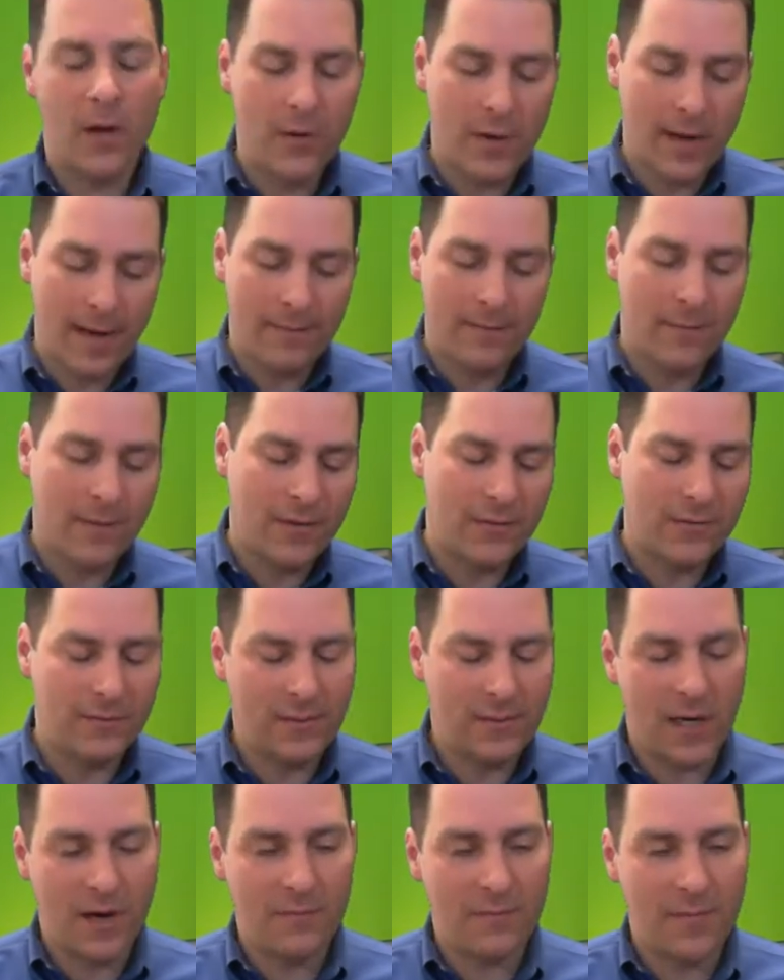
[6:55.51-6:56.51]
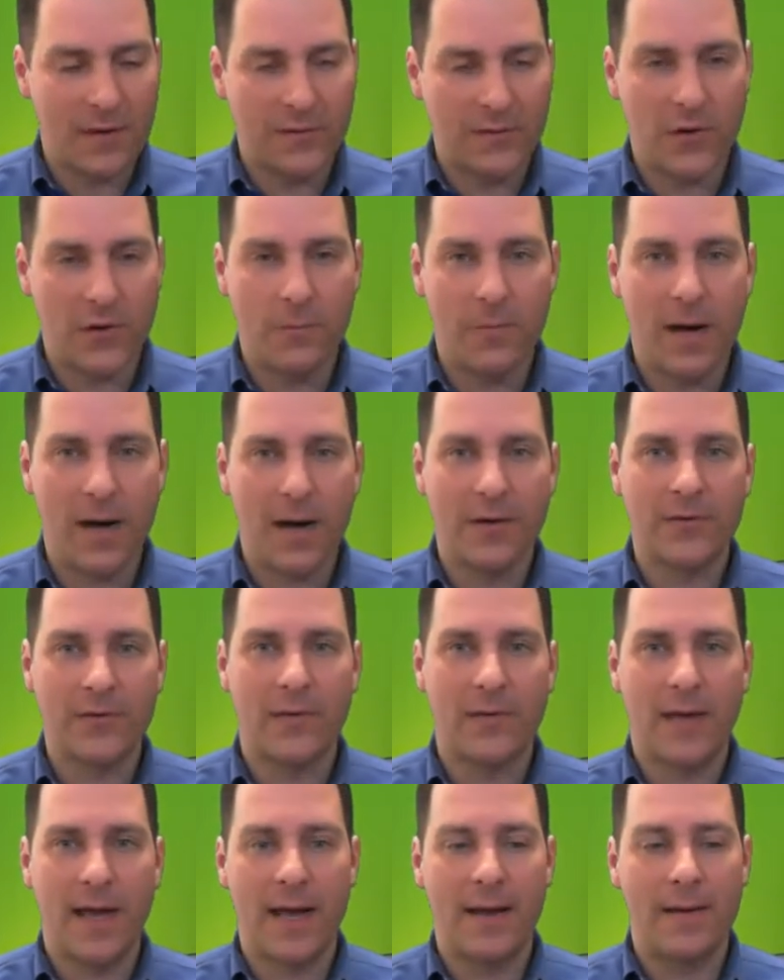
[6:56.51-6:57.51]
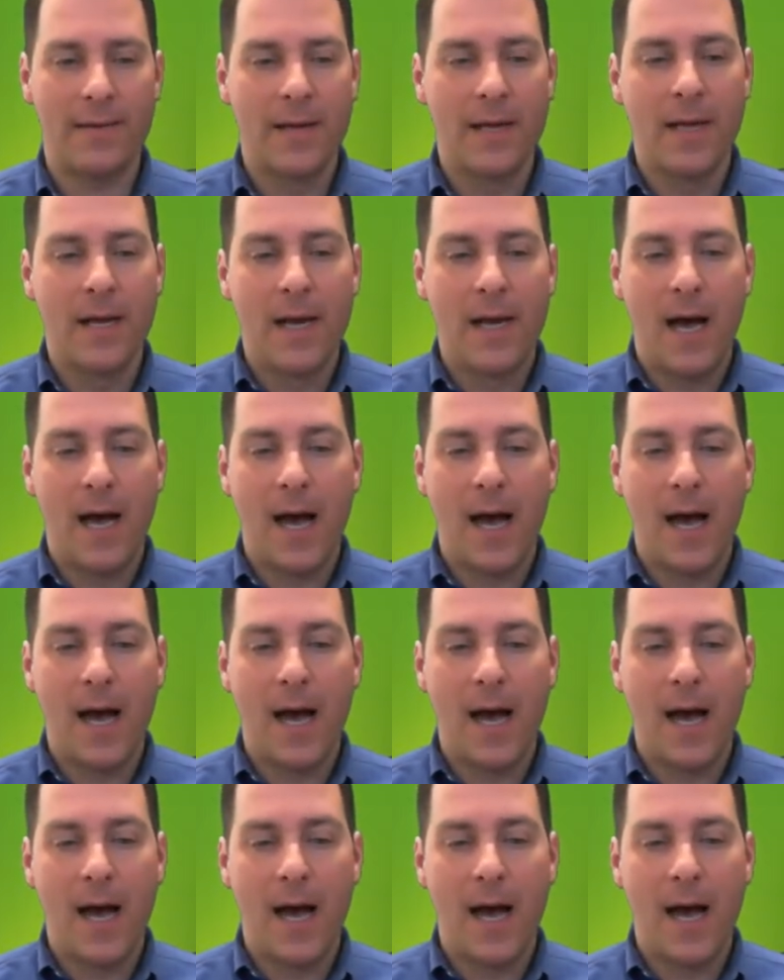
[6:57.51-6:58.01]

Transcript: Okay, I'll get off my soapbox on that.